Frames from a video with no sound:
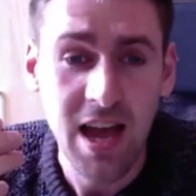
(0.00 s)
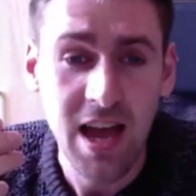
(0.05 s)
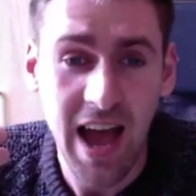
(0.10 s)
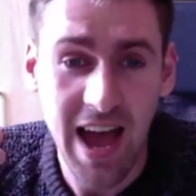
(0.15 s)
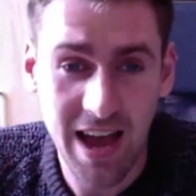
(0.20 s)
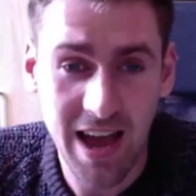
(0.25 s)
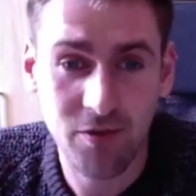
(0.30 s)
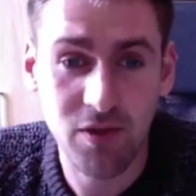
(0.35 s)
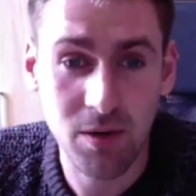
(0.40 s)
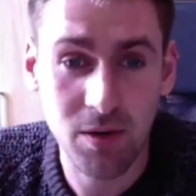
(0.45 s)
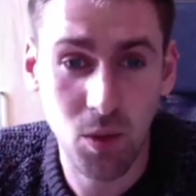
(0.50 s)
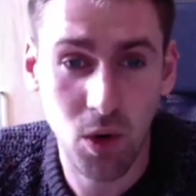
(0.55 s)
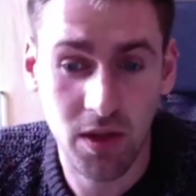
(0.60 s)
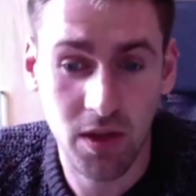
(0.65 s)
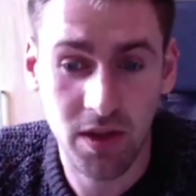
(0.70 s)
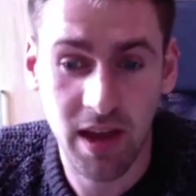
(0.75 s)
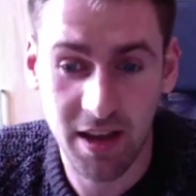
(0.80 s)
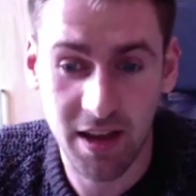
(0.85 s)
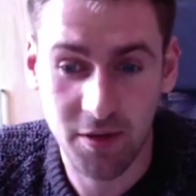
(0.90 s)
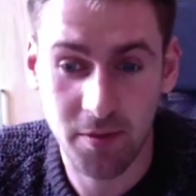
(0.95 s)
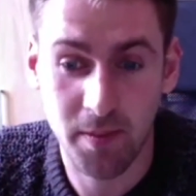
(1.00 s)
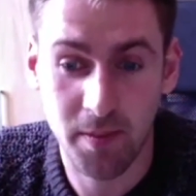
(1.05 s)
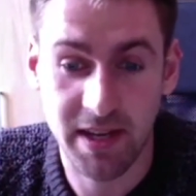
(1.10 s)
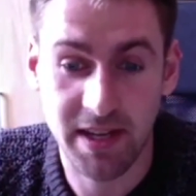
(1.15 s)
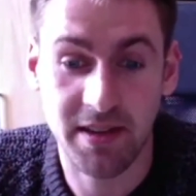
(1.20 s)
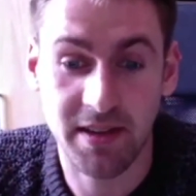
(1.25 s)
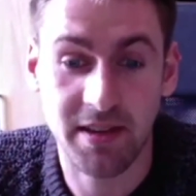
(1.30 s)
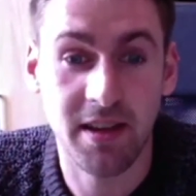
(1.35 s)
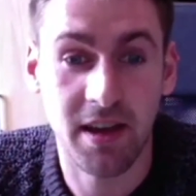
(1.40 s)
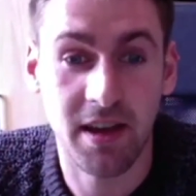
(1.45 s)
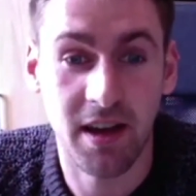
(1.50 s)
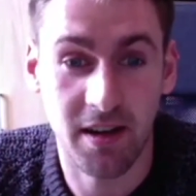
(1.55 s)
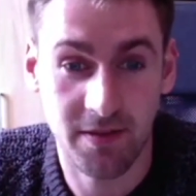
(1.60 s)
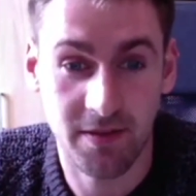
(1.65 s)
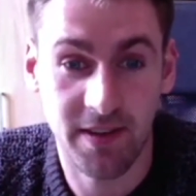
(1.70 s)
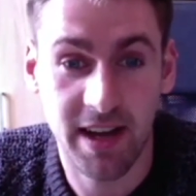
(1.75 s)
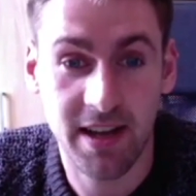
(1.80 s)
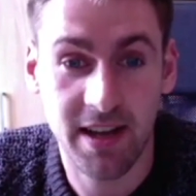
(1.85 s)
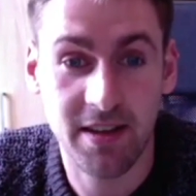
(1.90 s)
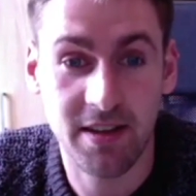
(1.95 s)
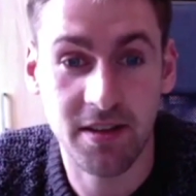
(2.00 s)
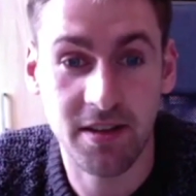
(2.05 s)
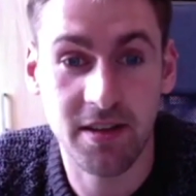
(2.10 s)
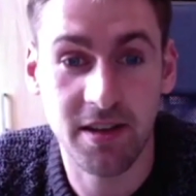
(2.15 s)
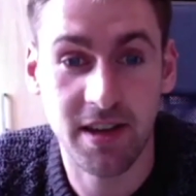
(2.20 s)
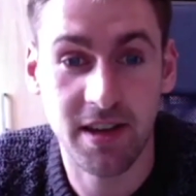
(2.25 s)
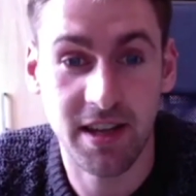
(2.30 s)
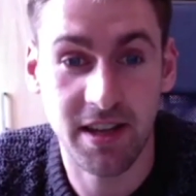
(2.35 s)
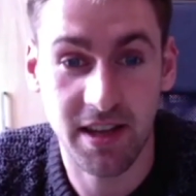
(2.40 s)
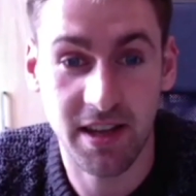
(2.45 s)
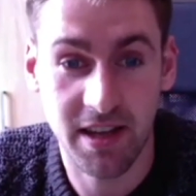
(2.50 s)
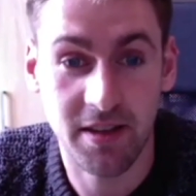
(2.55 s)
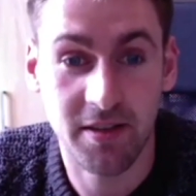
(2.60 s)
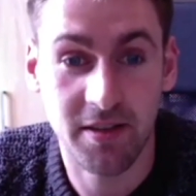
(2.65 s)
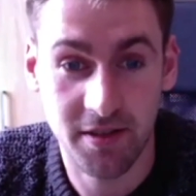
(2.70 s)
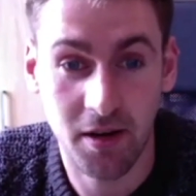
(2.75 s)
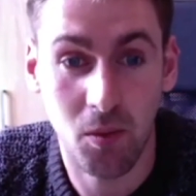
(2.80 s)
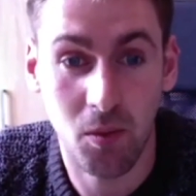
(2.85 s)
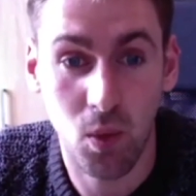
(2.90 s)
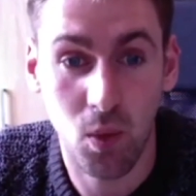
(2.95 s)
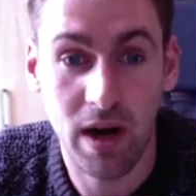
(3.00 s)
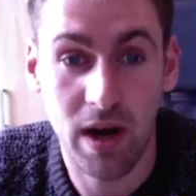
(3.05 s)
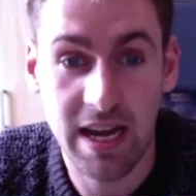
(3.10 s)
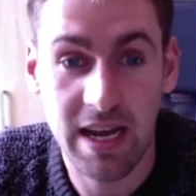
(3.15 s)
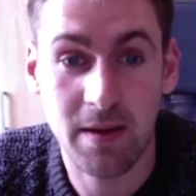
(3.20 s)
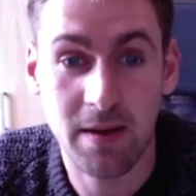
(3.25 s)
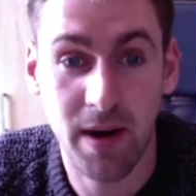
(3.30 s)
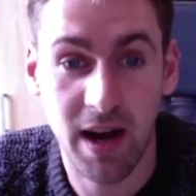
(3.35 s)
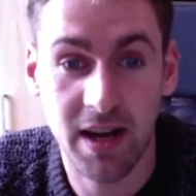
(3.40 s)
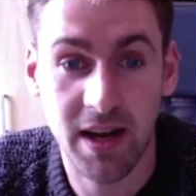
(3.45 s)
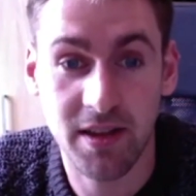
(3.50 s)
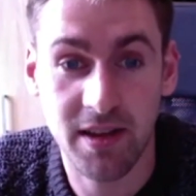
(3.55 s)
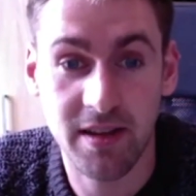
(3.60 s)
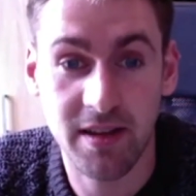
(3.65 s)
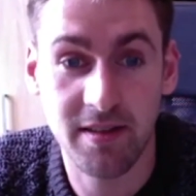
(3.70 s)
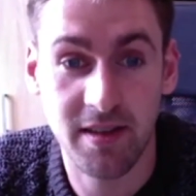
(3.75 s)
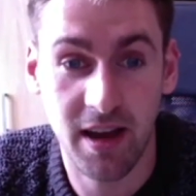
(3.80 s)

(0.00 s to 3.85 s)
Everyone has been affected in some way by this.